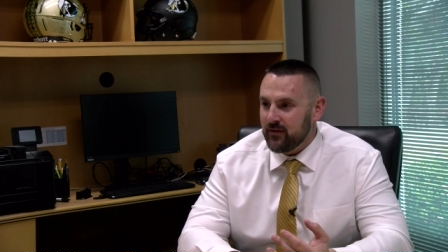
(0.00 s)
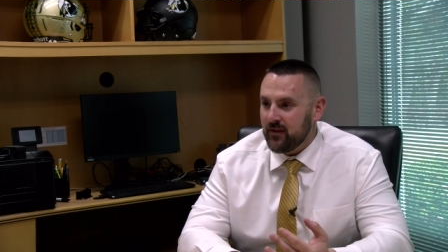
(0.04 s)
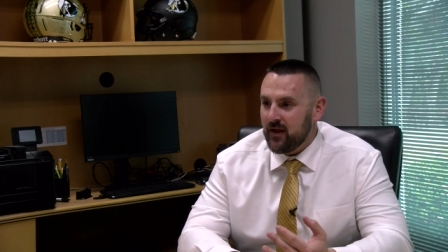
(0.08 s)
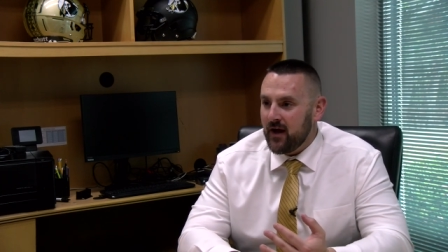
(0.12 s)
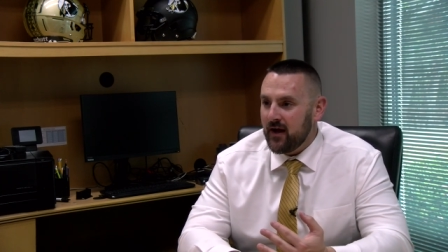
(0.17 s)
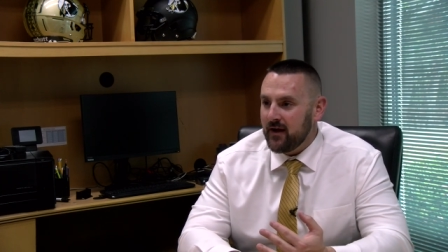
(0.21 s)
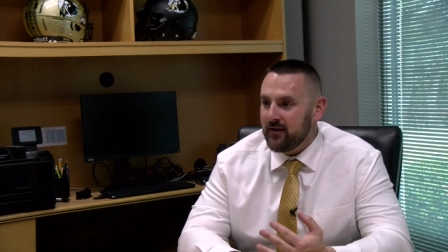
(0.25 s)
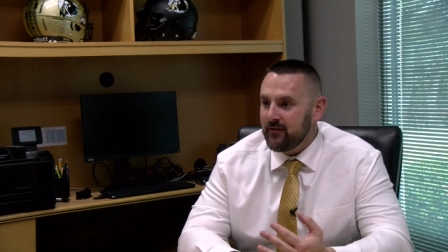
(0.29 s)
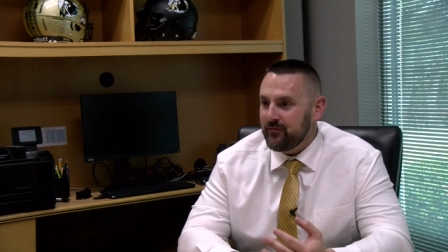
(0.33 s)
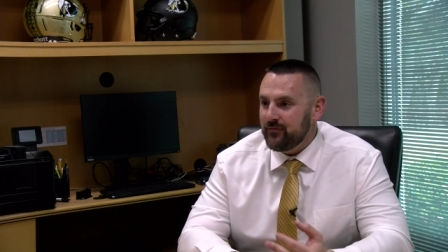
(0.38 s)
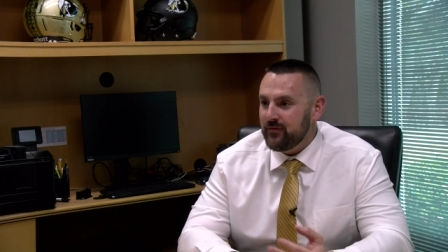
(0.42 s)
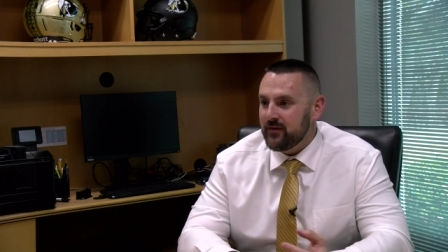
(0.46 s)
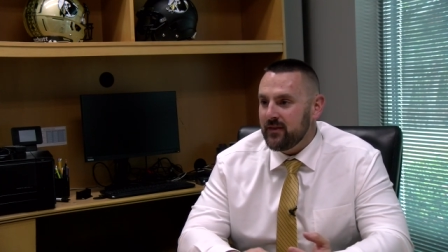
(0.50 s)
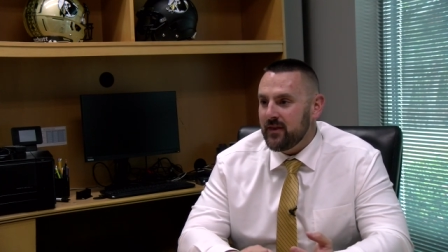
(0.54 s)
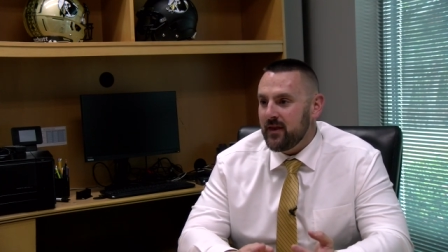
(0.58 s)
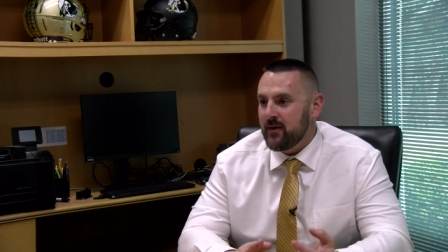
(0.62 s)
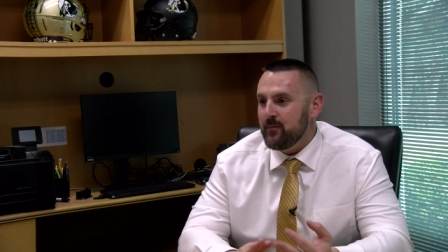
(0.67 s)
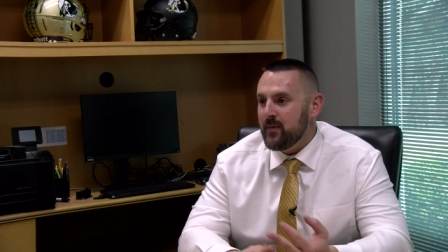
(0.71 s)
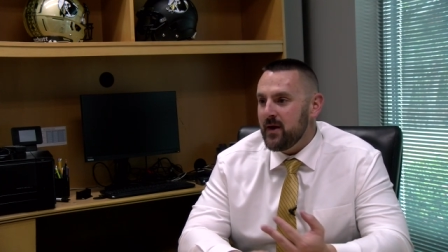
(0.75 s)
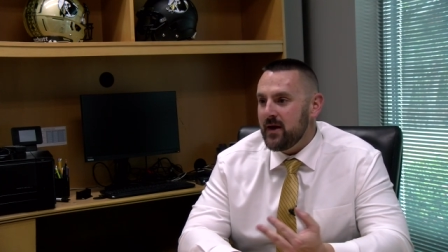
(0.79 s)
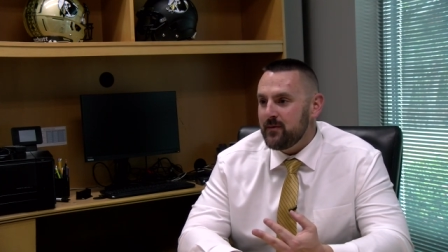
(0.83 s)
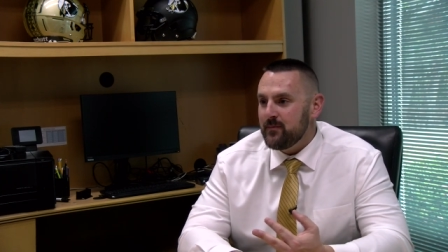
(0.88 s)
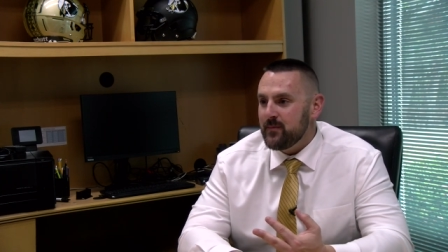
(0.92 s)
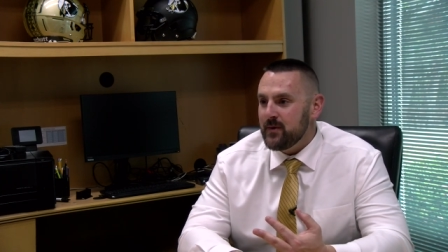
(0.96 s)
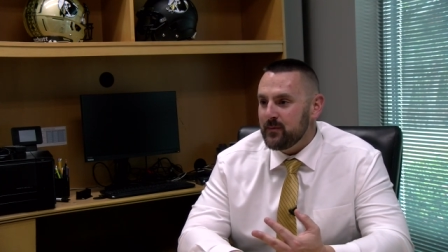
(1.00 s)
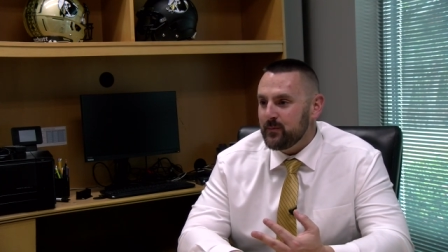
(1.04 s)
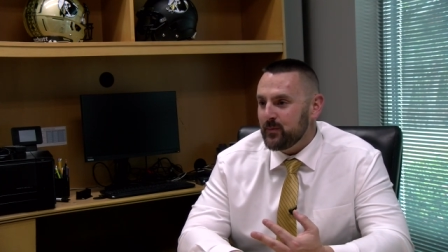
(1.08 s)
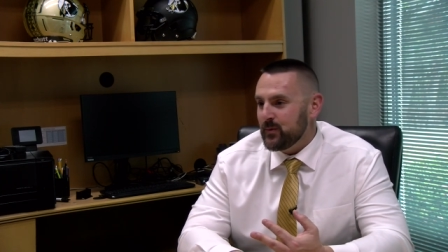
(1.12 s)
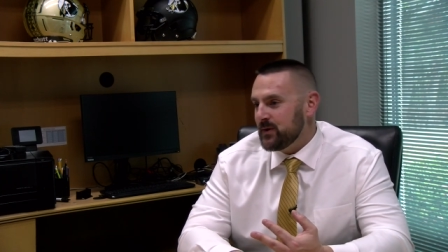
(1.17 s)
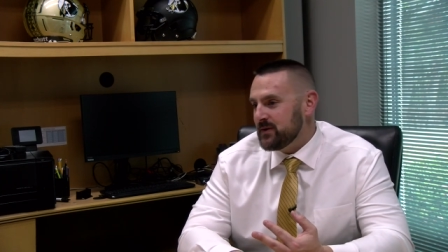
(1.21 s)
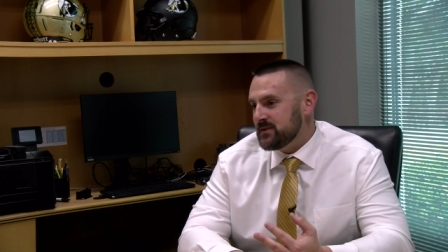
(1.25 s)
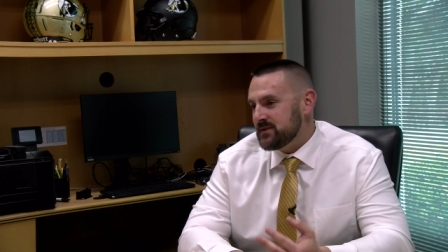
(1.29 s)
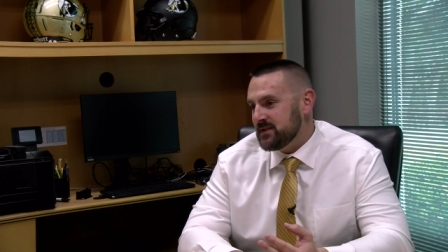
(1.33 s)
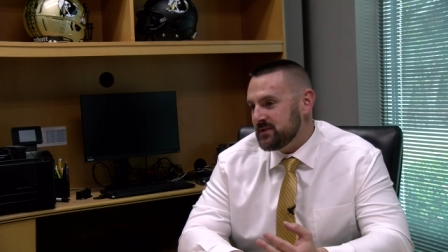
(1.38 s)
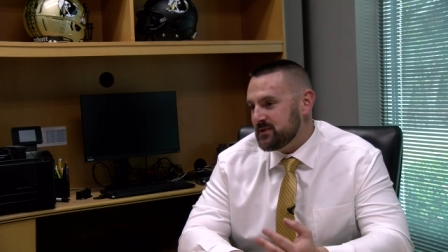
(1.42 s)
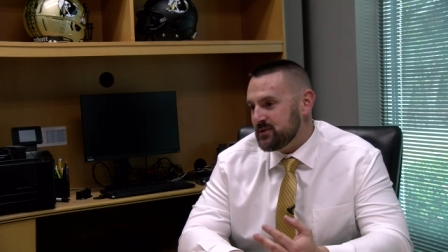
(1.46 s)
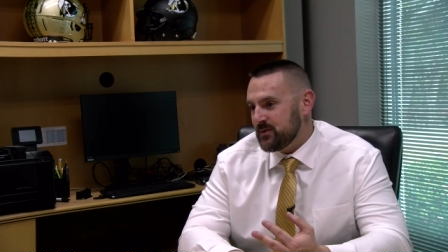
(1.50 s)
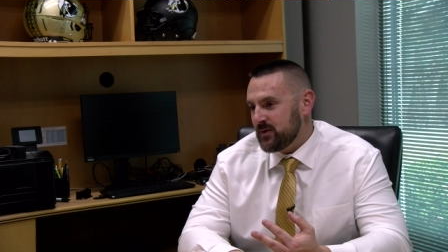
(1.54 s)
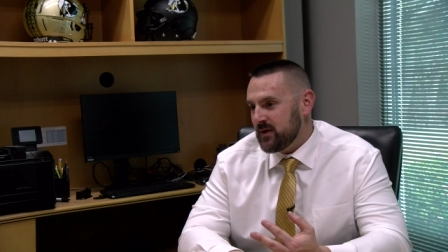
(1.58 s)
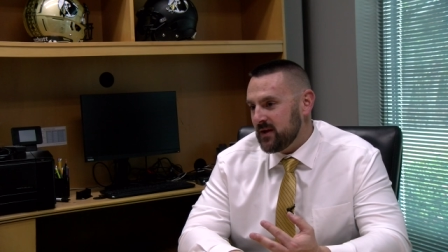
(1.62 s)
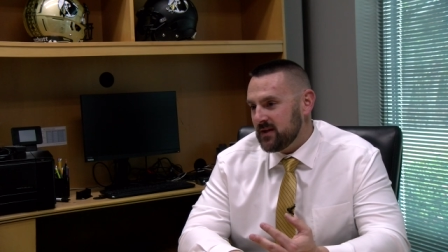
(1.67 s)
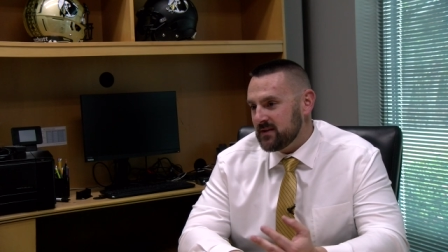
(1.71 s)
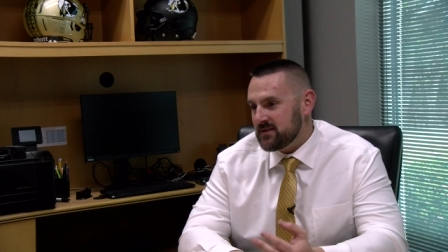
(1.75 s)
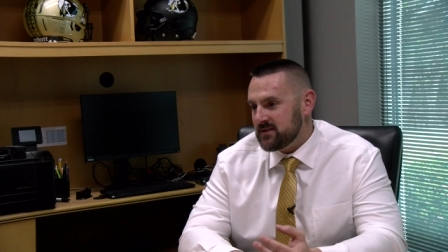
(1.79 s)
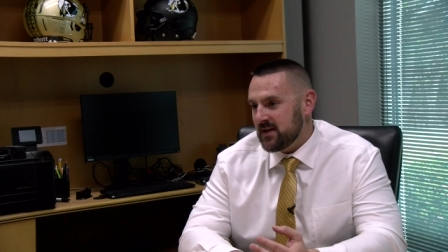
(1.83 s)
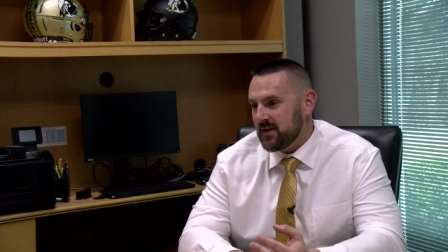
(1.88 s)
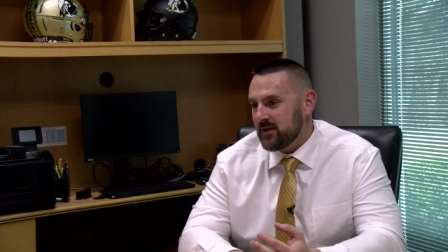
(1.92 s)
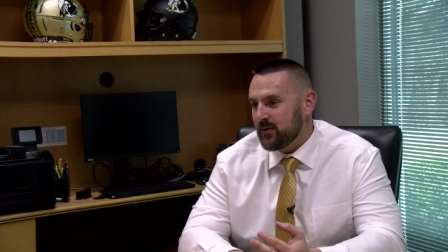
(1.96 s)
life and they made memories that you
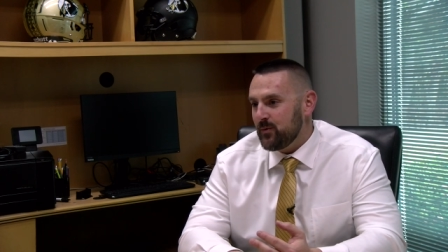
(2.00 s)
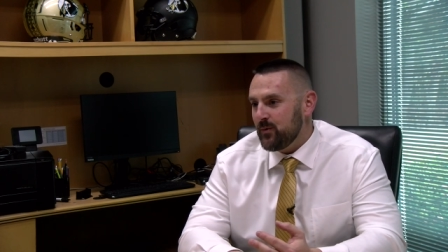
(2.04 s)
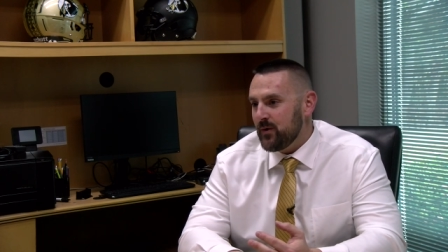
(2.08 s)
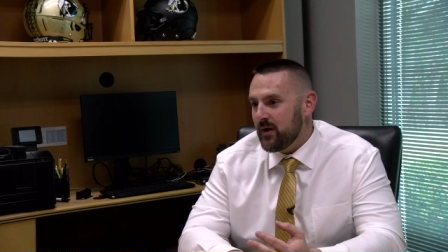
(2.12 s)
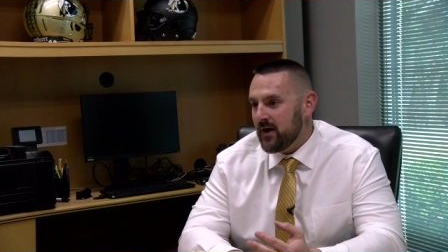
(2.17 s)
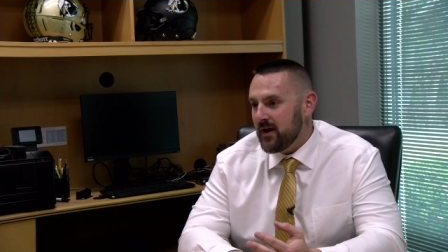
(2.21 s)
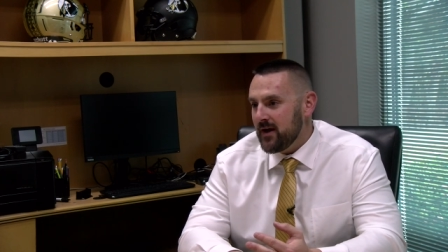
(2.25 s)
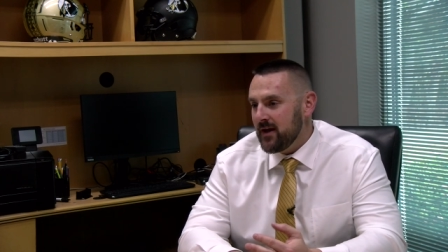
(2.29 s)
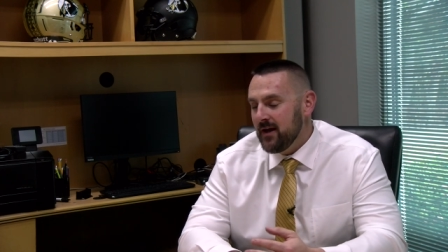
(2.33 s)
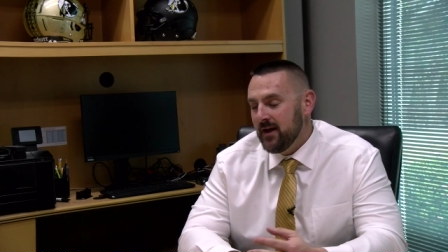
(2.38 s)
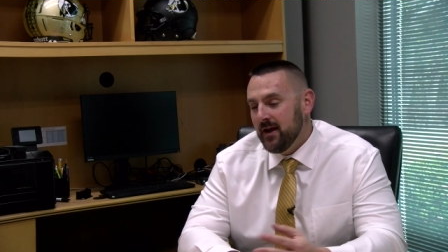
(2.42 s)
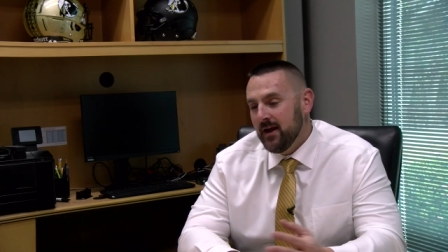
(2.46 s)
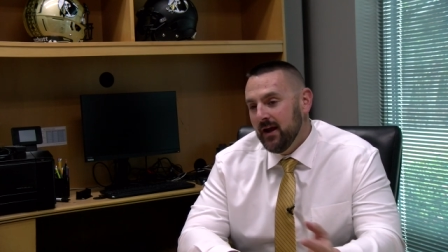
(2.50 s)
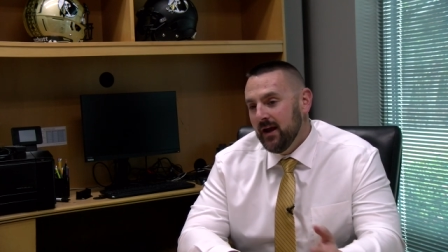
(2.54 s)
can't take away.